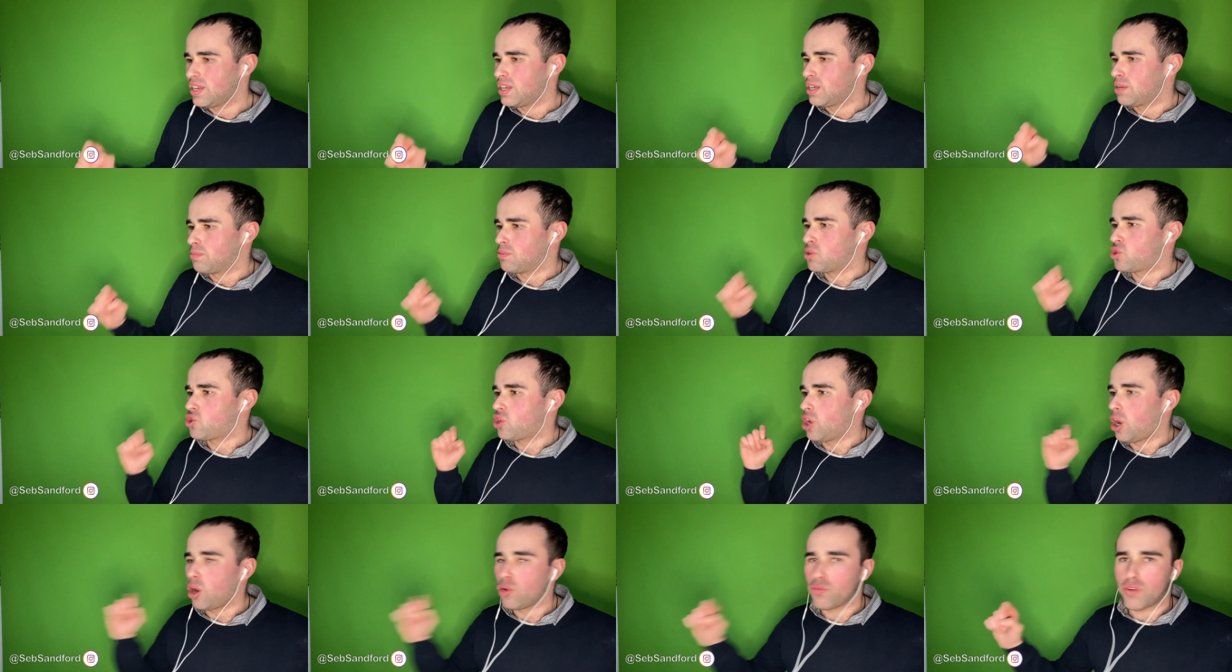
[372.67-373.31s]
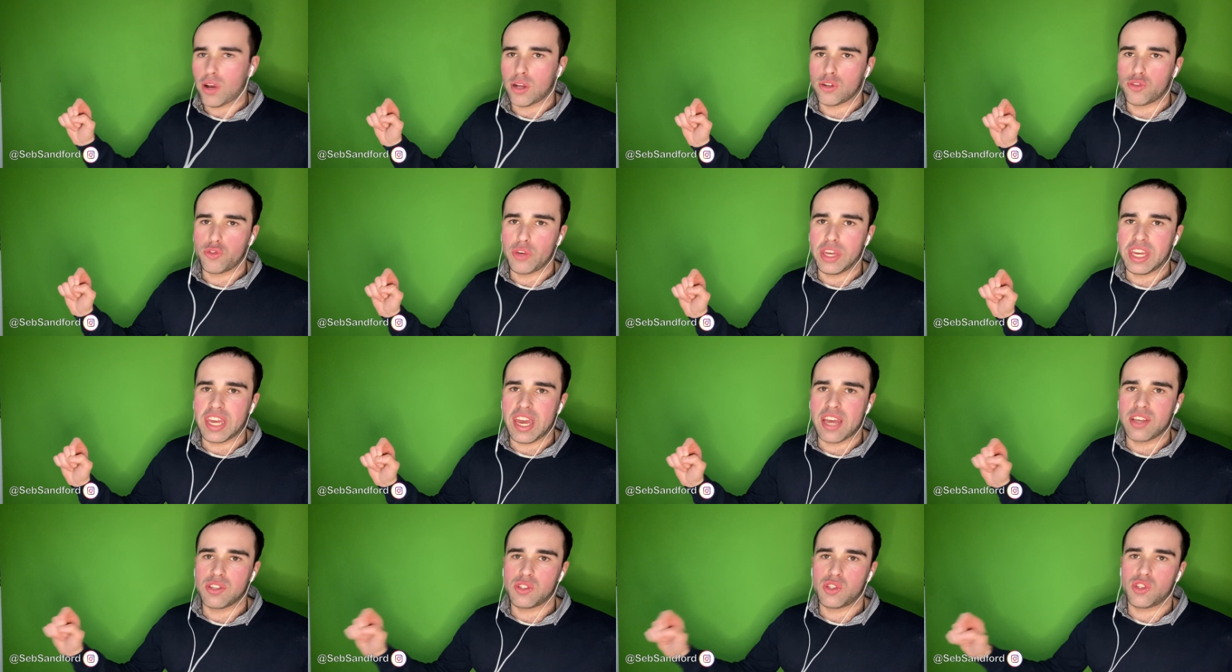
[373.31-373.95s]
Michelle
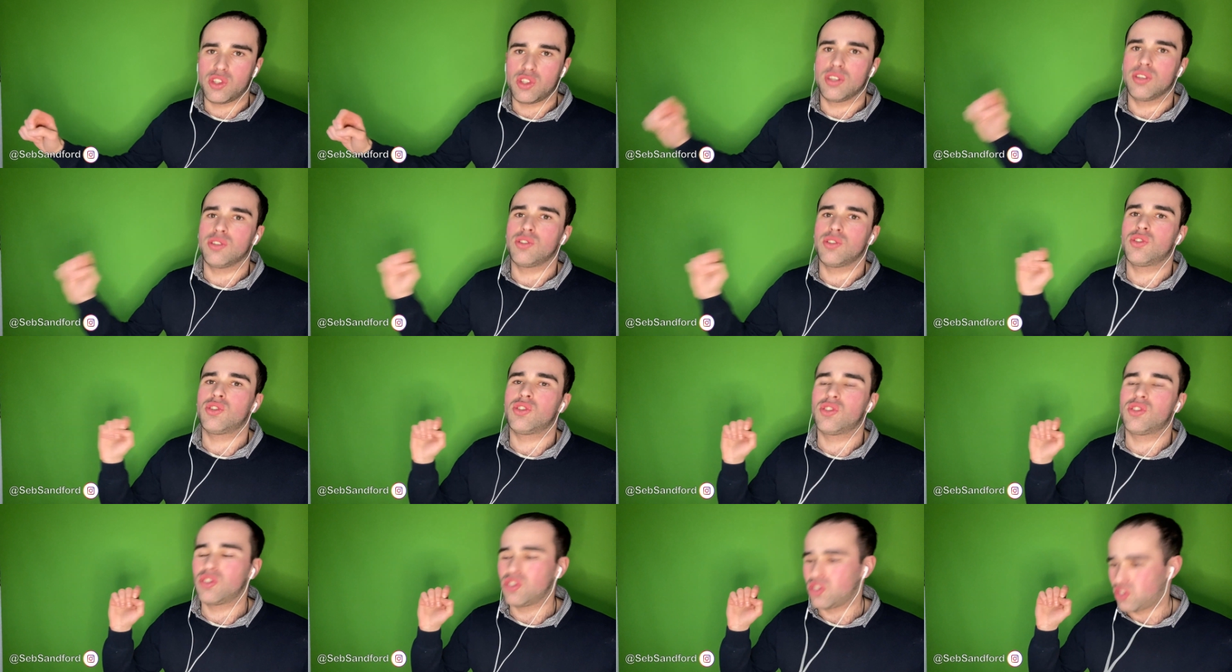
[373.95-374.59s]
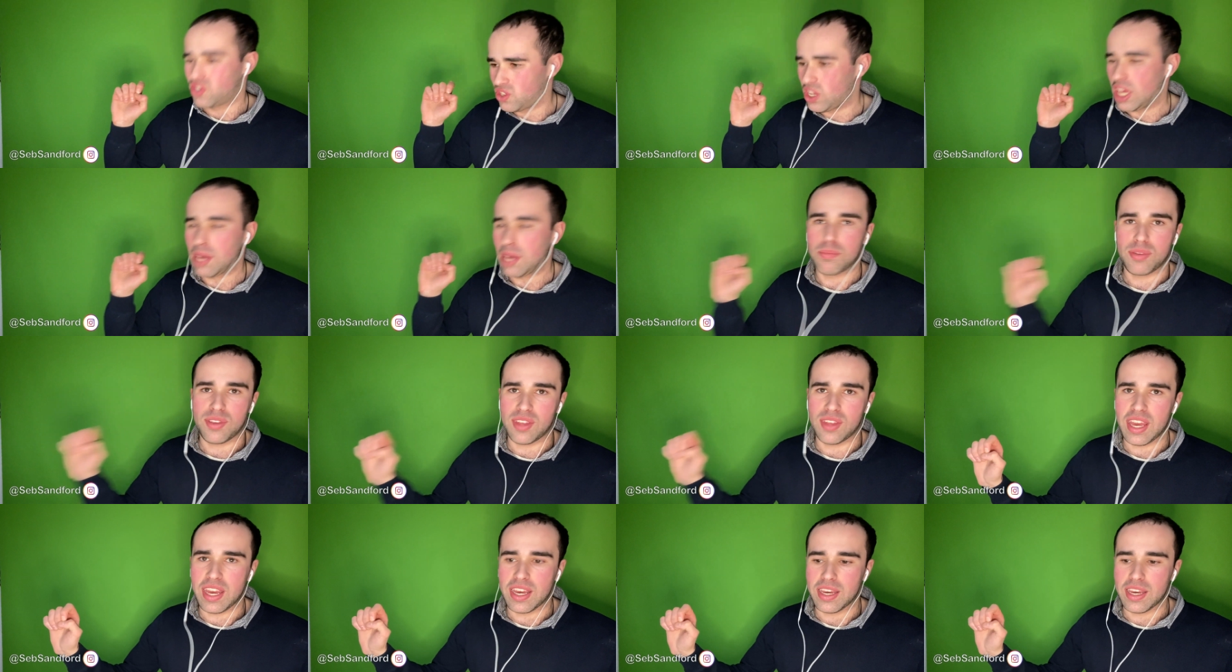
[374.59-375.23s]
Rodriguez, same
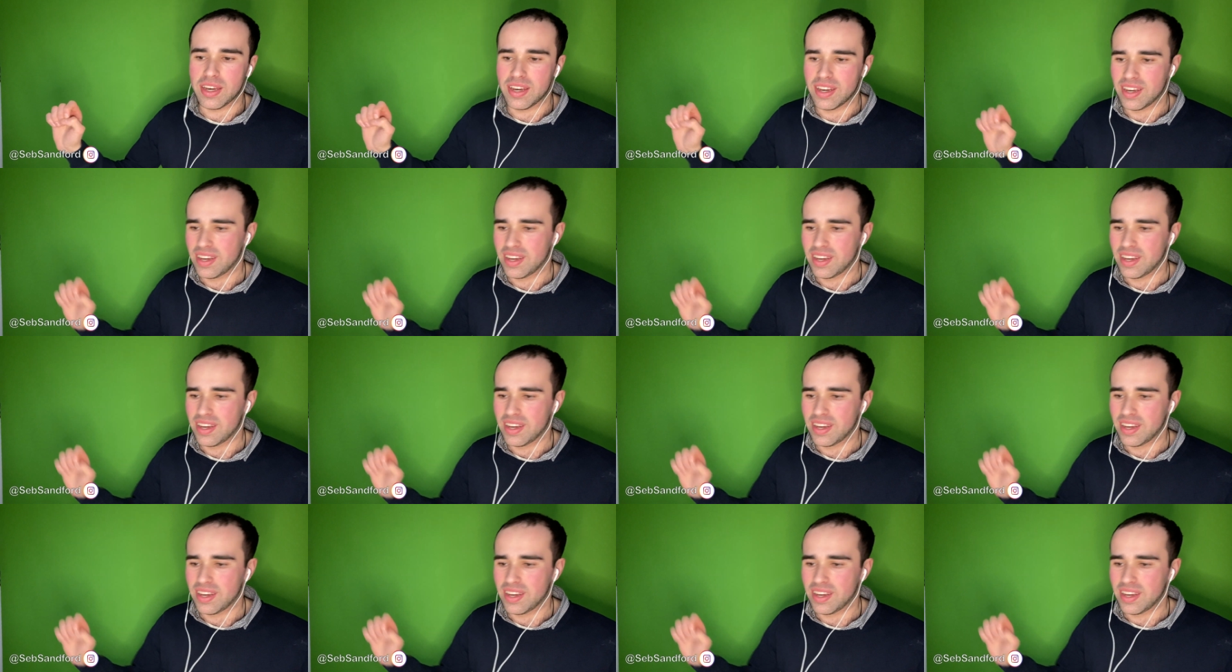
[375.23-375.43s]
thing.